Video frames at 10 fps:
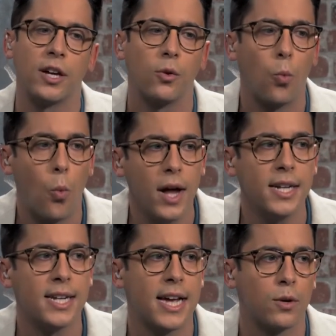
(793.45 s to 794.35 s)
On the
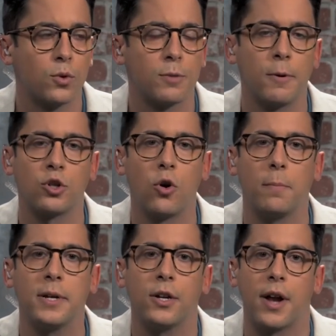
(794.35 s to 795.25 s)
one day that we're supposed to all
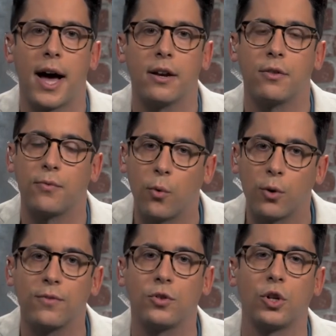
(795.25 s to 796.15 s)
be united, the
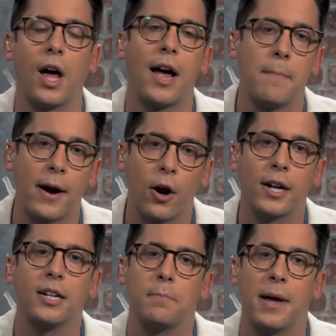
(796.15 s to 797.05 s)
Fourth of July,
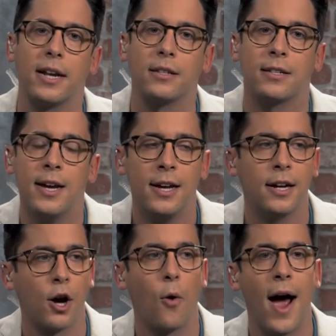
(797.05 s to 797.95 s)
American Independence,
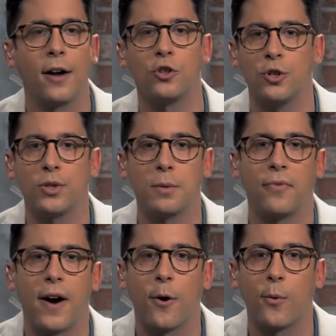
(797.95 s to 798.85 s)
go out and shoot some
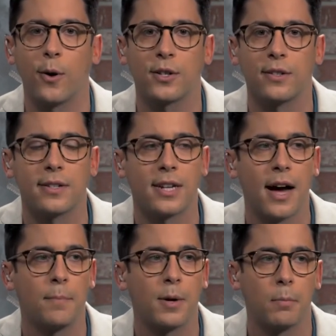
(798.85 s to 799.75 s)
fireworks and
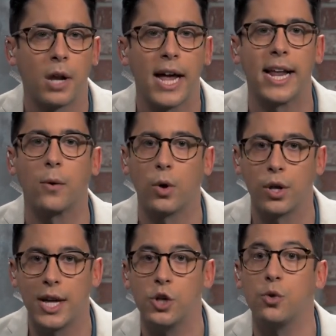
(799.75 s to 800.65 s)
stop complaining. What
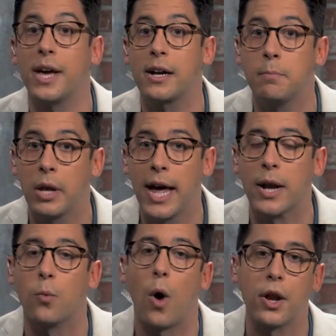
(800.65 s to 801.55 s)
do they do? They
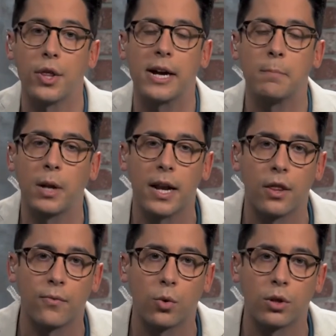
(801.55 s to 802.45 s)
complain. Why do they complain
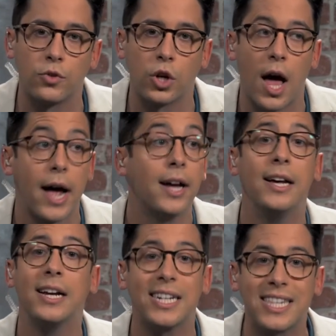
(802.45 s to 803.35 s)
on the Fourth of July?
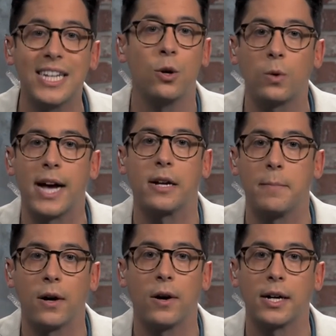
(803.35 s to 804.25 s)
Because they don't like
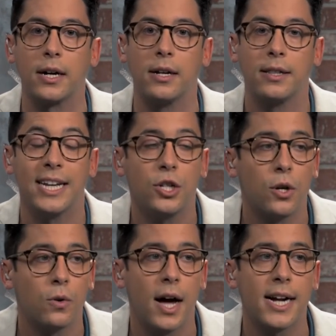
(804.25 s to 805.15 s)
America. They
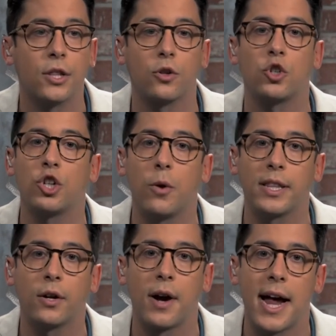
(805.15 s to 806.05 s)
don't like it. They're
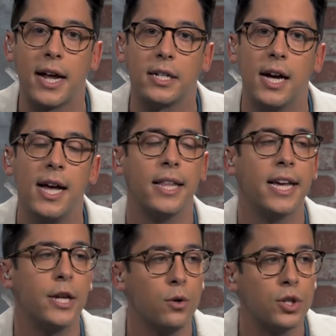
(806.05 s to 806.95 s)
showing their hand.
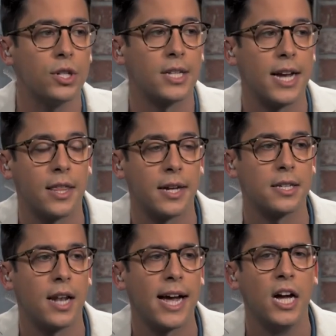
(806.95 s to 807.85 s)
They used to say
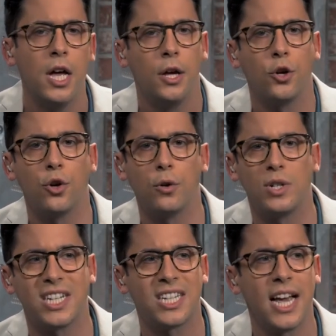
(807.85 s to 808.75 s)
things like, you know,
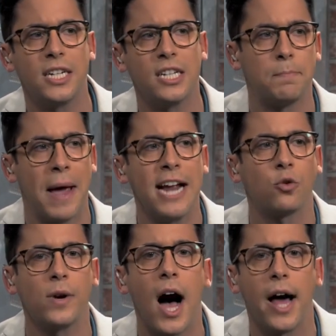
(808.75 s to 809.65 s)
dissent is
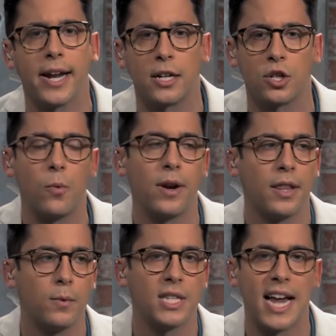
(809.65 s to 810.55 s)
patriotic. So when
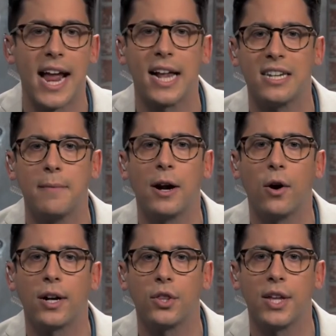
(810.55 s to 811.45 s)
they would say
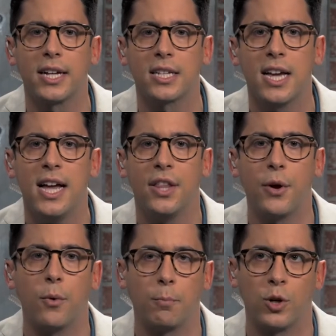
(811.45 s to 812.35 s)
anti-American things,
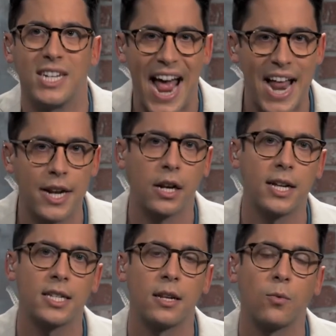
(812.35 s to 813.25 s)
they would pretend at
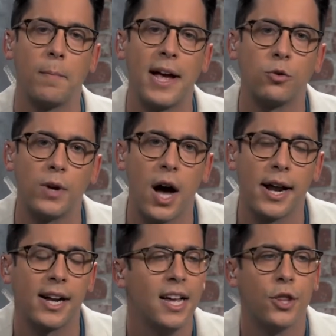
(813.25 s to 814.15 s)
least that it were
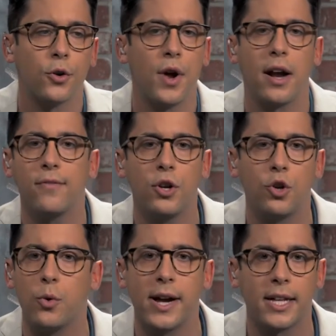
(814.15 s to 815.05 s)
patriotic. They're not even
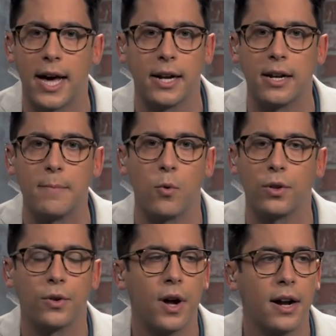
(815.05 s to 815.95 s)
doing that
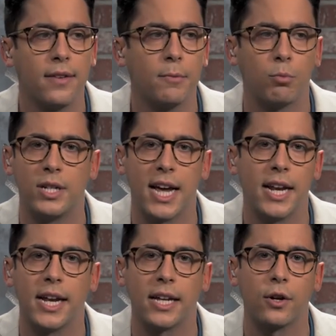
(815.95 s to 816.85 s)
anymore. They're not even
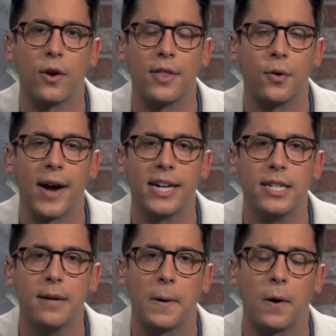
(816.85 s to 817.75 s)
pretending. Their, their
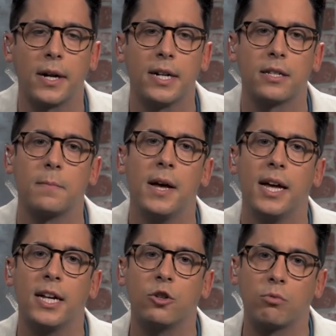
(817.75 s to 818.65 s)
anti-Americanism
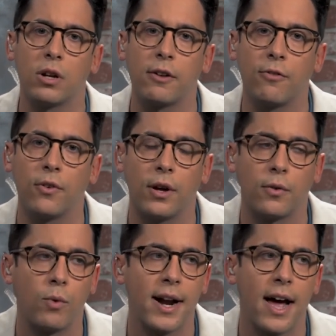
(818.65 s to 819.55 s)
is really
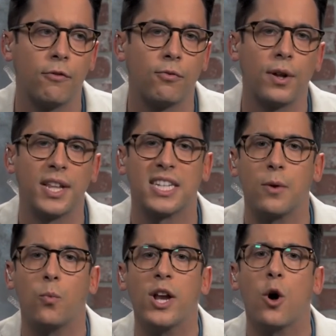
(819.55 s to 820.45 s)
uh, right out in front. They
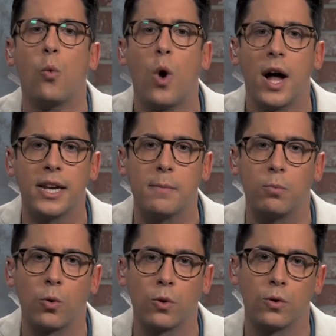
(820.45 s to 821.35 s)
say, we don't want any
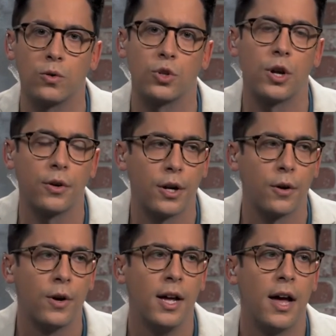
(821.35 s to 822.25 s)
borders. No, you
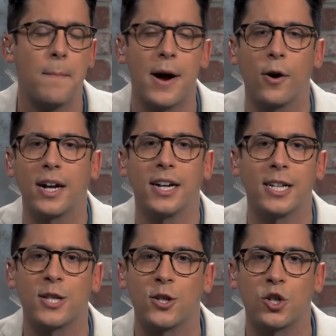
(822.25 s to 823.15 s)
know, America
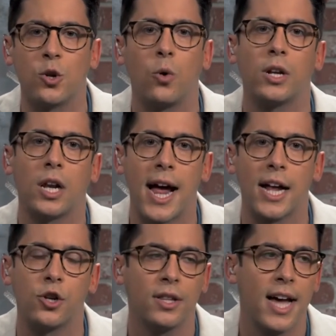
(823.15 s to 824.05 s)
is stolen
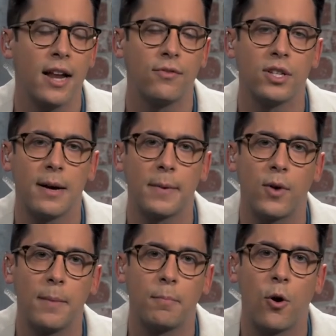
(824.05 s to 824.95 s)
land. You had the head of the
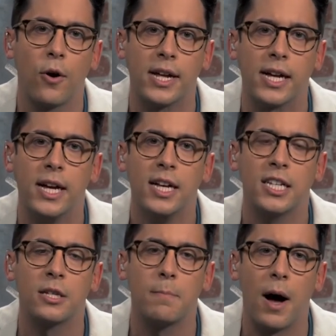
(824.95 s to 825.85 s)
Democrat Party,
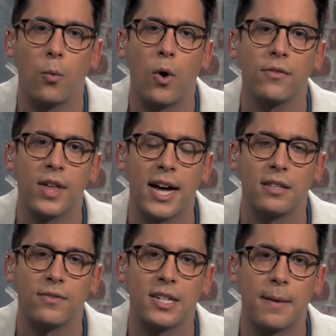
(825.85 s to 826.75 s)
one of the
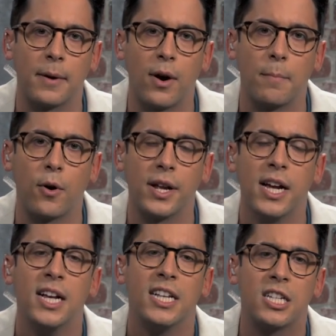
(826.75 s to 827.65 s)
heads of the Democrat
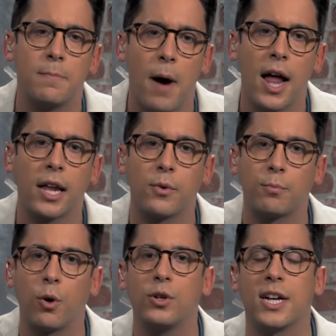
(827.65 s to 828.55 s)
Party, smiling
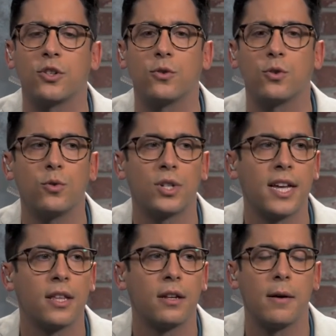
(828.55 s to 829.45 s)
with protesters who
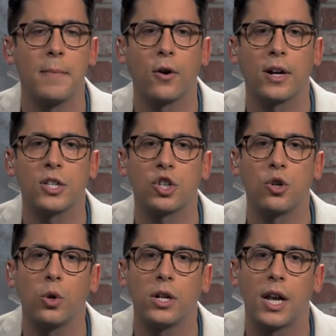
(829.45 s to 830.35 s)
say that America is
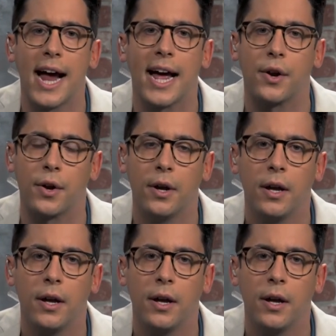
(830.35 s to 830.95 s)
stolen land.